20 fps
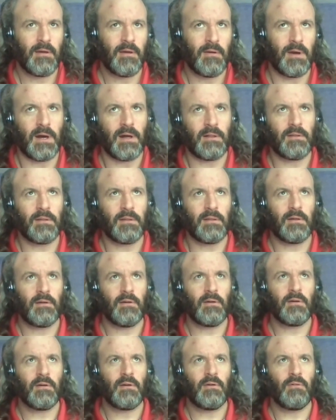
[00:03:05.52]
Well,
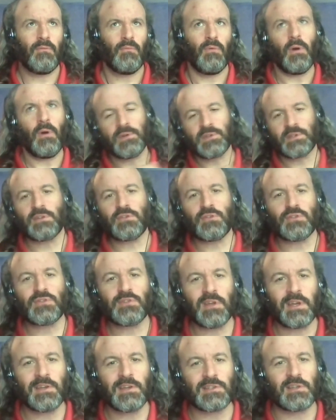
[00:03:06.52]
what was
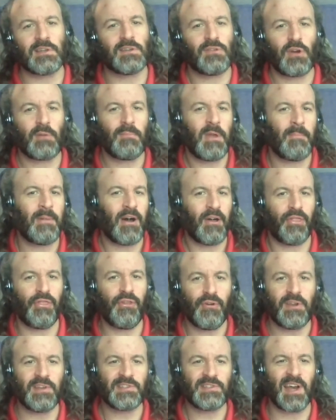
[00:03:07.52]
interesting is it took me about
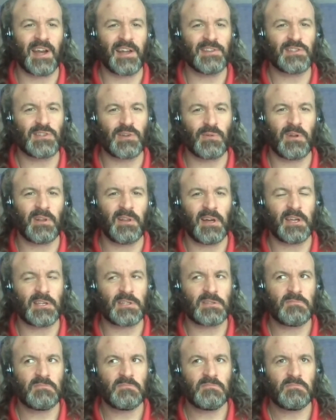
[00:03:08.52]
30 seconds to
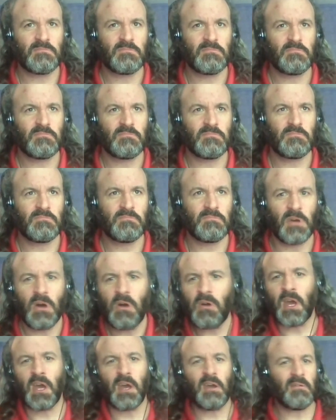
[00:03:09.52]
realize,
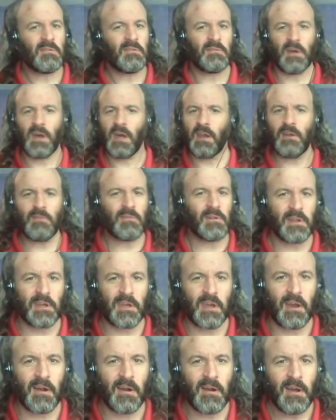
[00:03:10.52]
okay, I didn't really
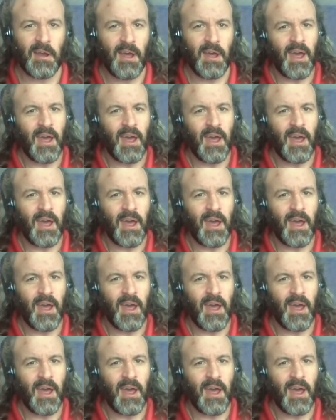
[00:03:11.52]
care.